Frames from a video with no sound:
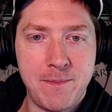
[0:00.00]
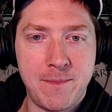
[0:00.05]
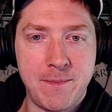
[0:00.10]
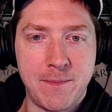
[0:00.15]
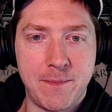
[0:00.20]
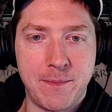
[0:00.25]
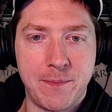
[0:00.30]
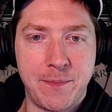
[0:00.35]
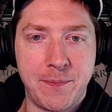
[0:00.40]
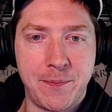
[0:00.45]

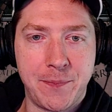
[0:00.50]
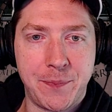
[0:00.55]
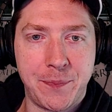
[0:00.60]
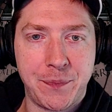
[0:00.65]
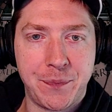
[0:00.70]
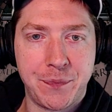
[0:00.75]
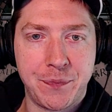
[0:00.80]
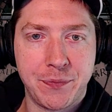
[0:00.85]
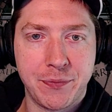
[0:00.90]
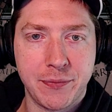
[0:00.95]

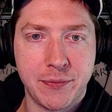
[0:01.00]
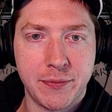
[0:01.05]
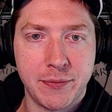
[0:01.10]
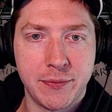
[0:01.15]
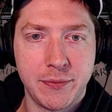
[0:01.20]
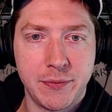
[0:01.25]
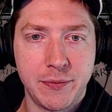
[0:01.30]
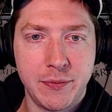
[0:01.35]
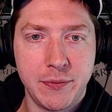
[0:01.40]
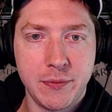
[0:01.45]

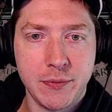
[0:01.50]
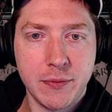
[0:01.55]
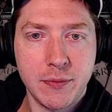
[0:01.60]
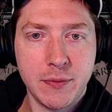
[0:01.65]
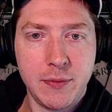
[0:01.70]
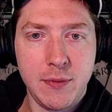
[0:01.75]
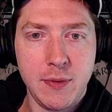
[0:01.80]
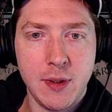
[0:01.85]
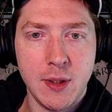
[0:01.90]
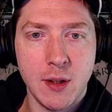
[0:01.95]
Nobody speaks.